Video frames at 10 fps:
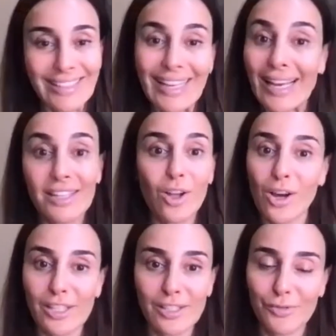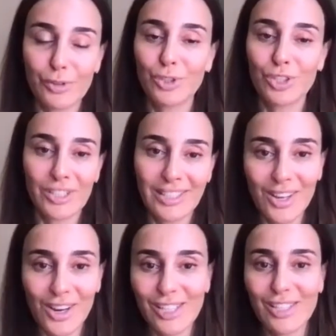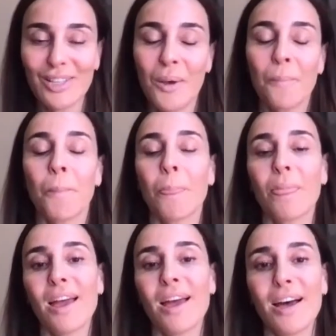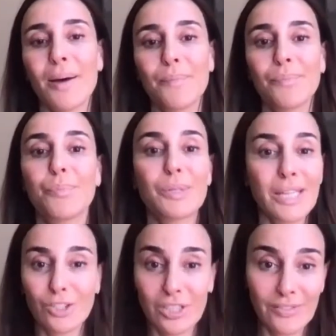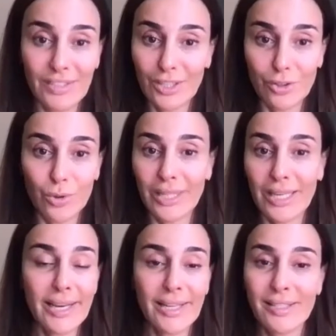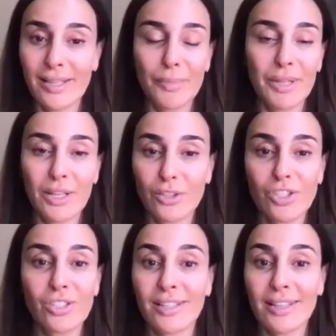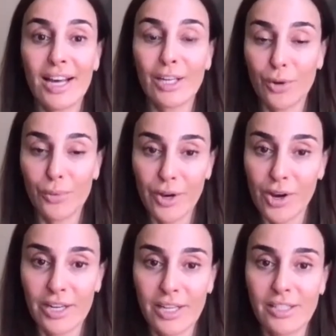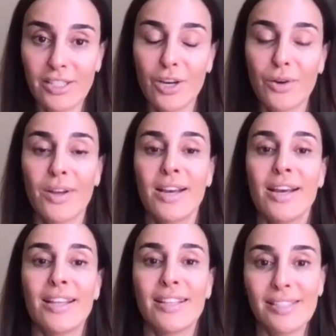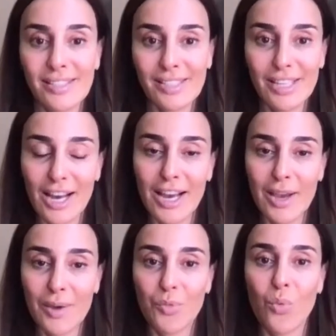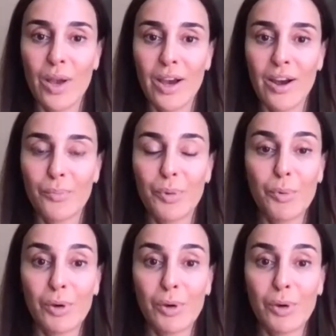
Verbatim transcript: in laws, future in laws, um, potentially even your own kids. I mean, there's just a lot going on. And so this is a time where people